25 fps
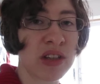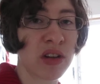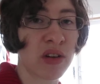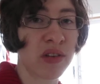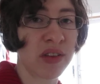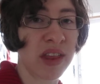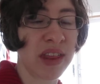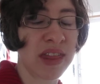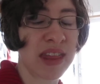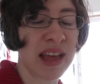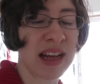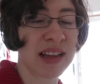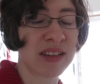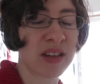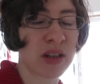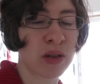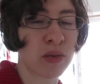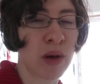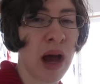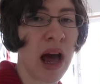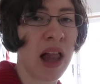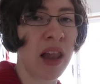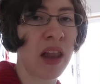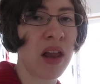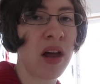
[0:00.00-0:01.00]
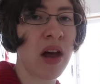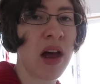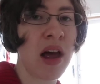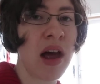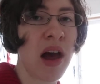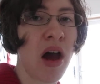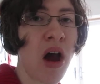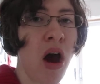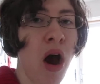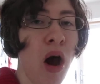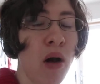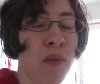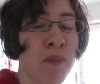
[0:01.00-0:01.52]
other things as well
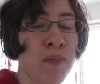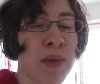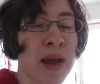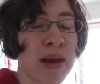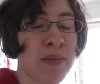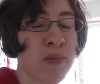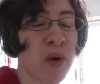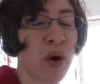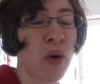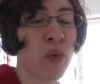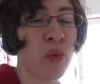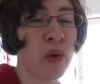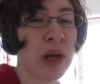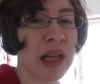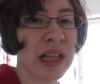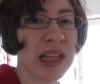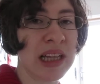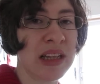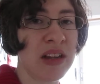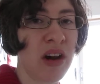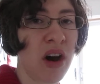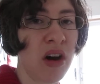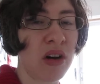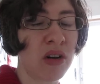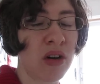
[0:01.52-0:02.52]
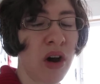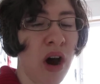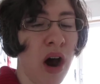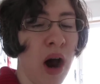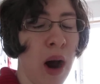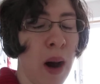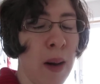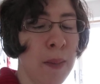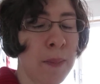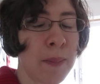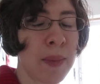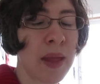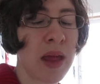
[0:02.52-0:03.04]
on
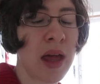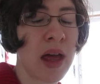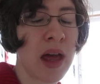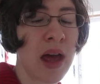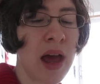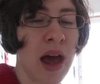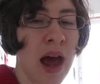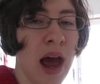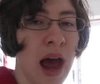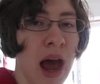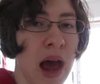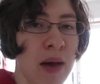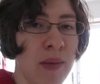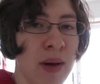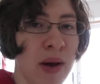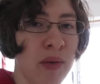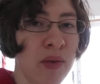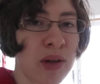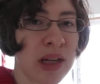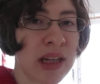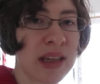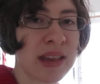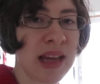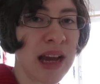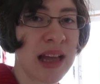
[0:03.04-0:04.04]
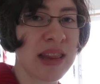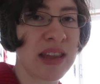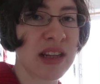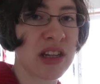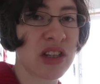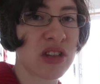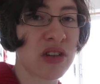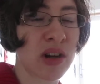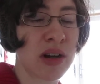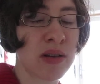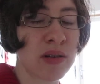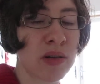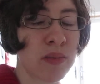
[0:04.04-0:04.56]
pipwheatley.com um, I will leave that in the
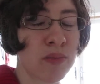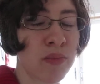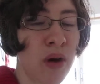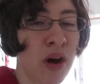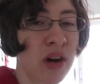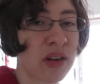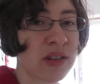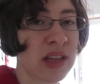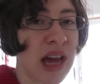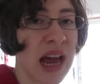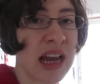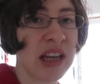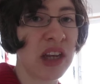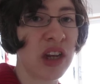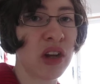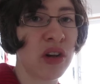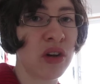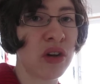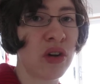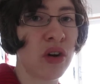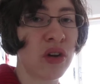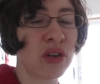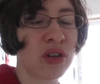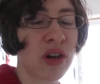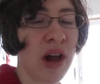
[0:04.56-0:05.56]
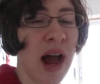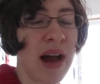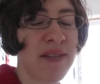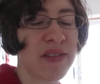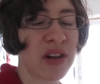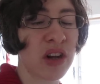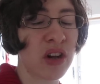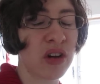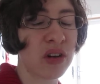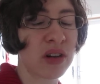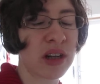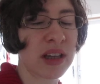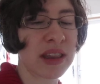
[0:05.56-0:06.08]
description box and you can also have a
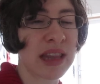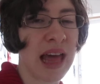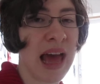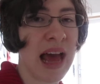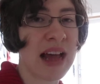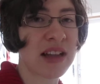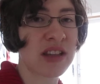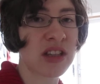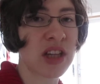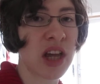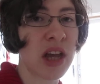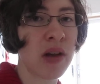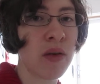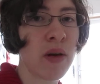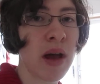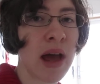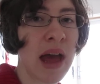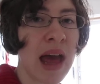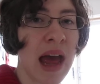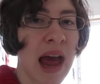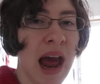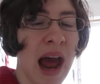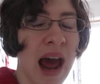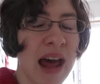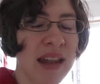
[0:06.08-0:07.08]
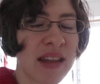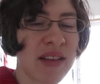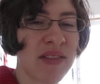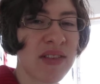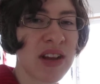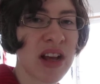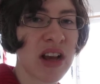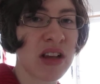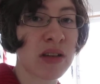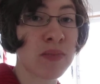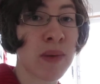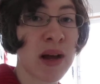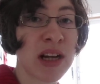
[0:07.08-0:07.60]
look there too at the
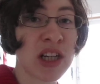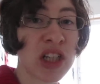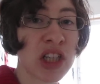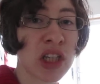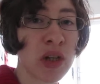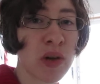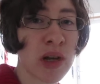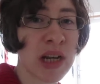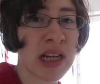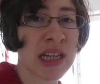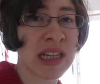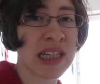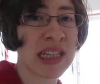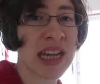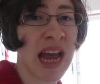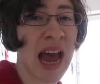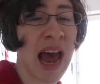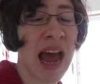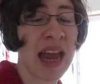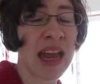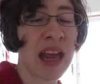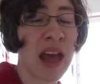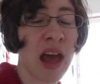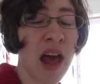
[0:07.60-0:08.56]
videos by Stuart and Jay,